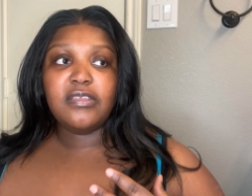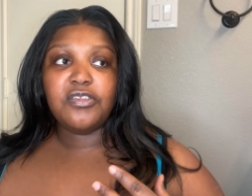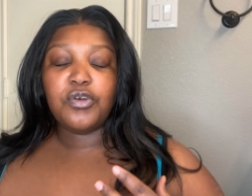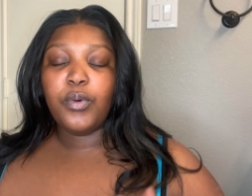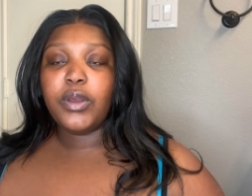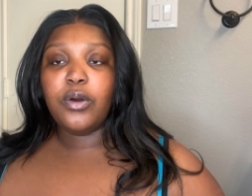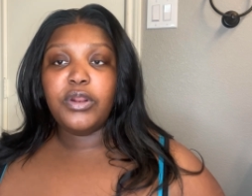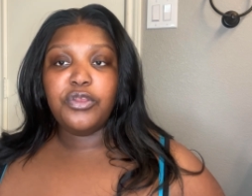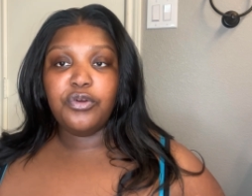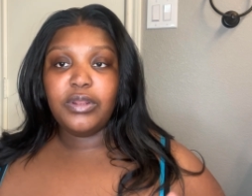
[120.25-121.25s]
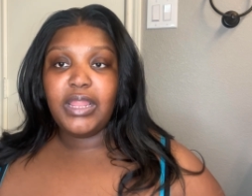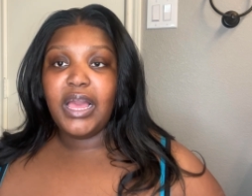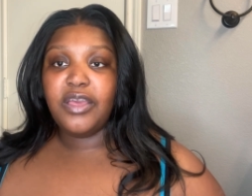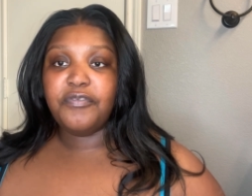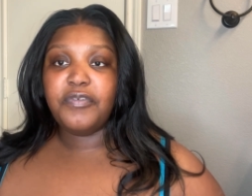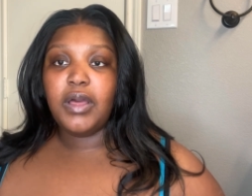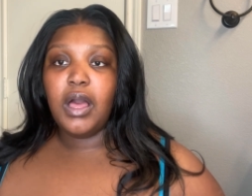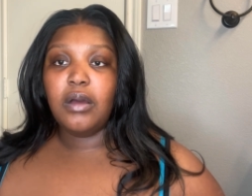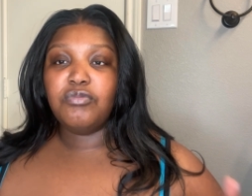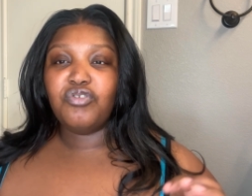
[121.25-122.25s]
that's going on in your life,
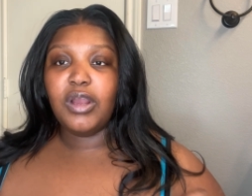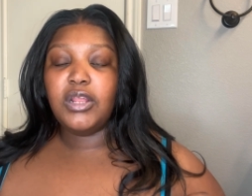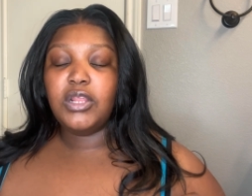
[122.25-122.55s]
try to